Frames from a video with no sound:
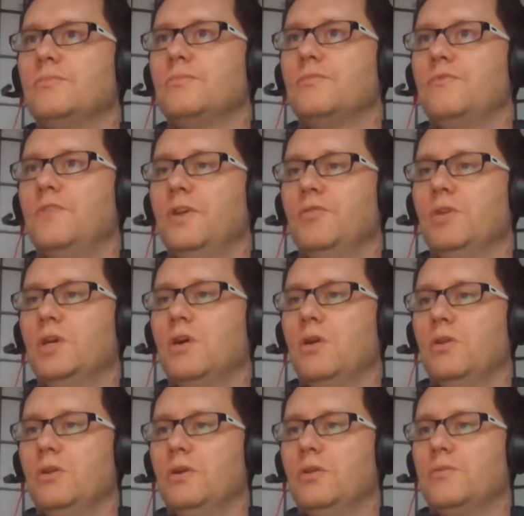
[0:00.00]
Favorite
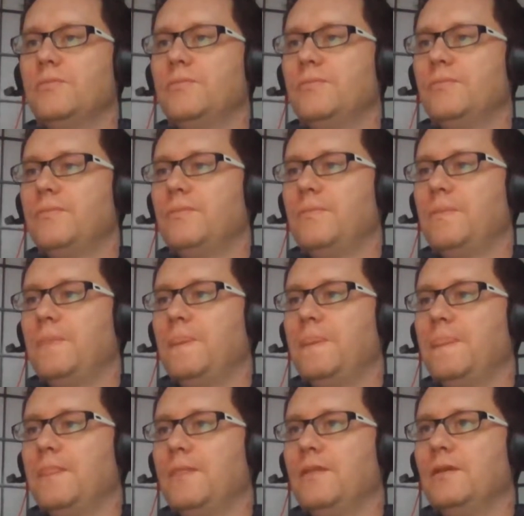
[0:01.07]
color.
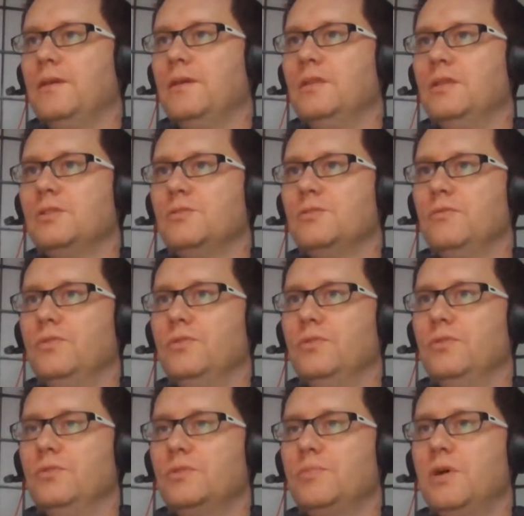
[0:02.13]
Let's review
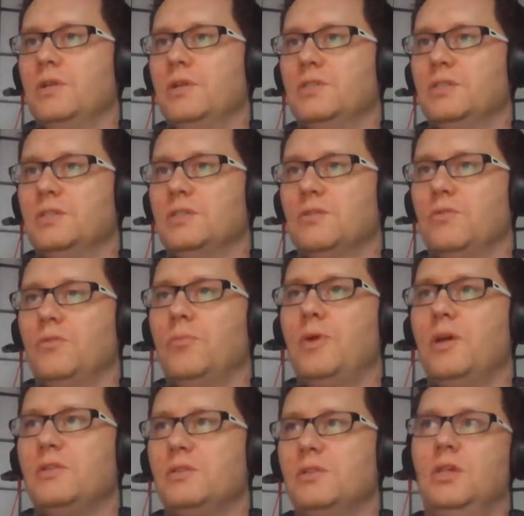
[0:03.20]
the responses. So
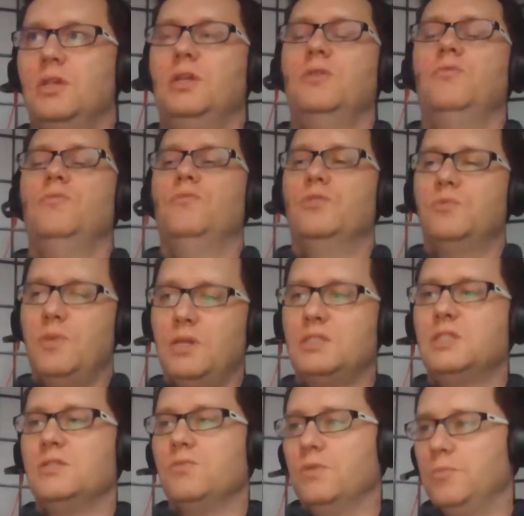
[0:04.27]
the
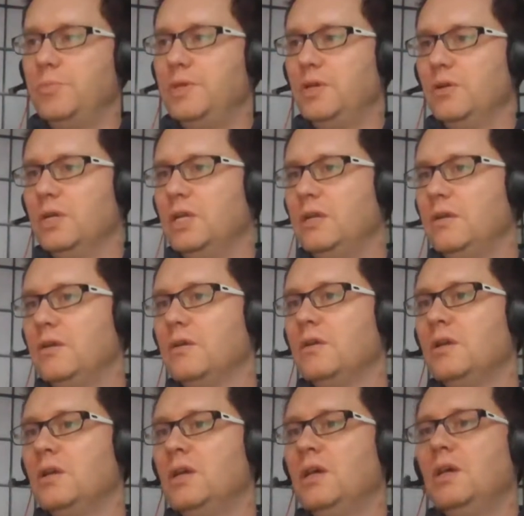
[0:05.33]
responses would appear here.
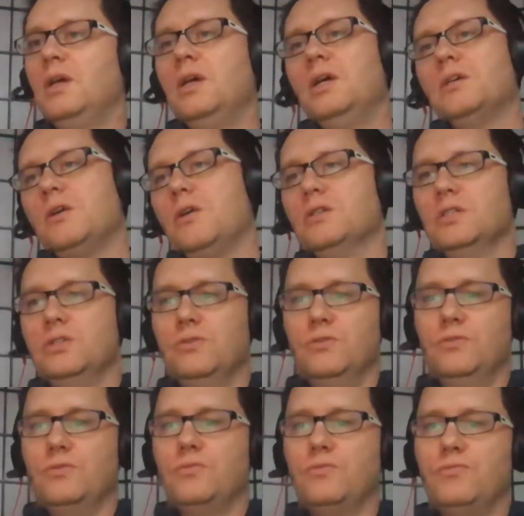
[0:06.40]
Hard to
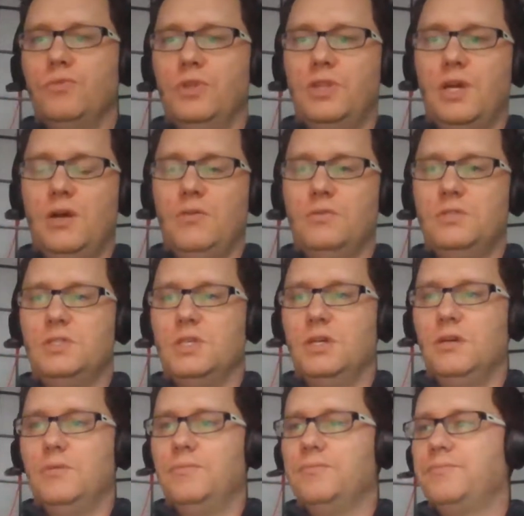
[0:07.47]
do without
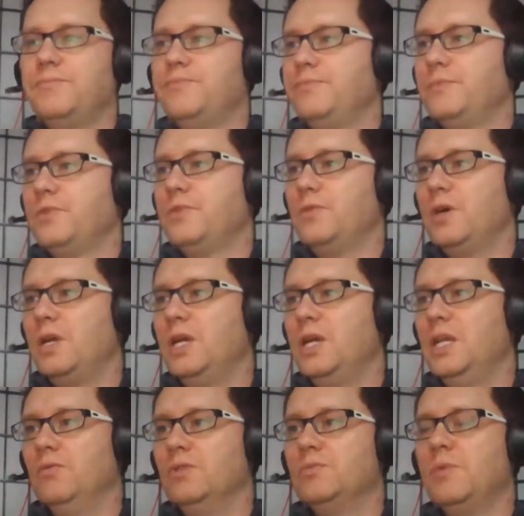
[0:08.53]

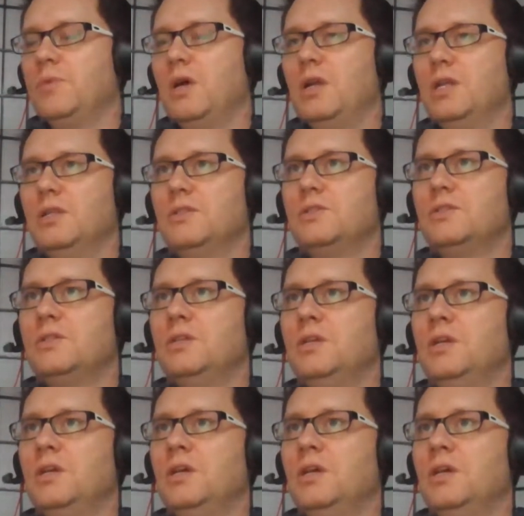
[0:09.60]
any respondents.
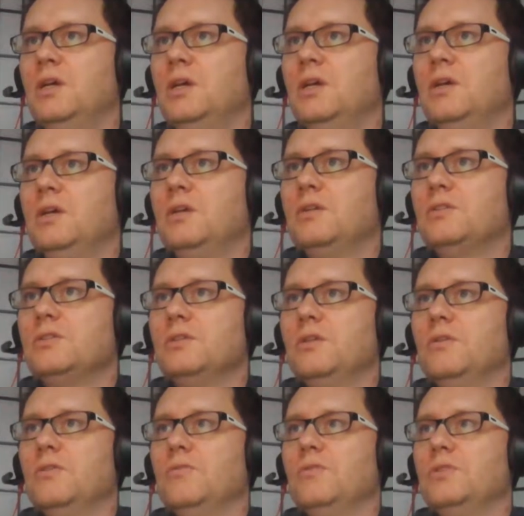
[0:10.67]
So
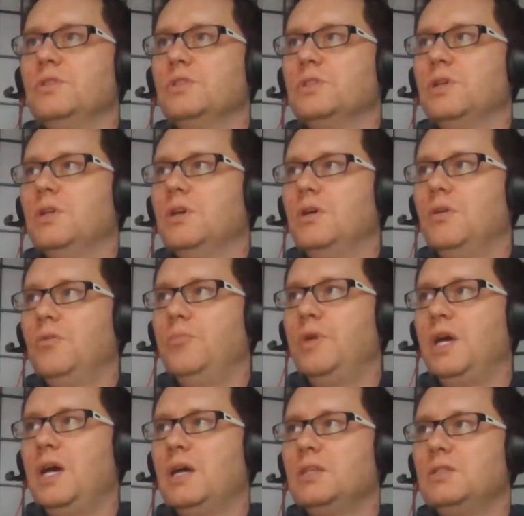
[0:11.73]
we're just going to go
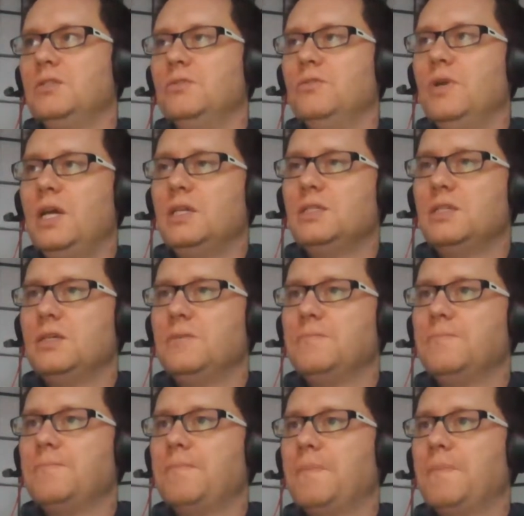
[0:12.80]
back to exit.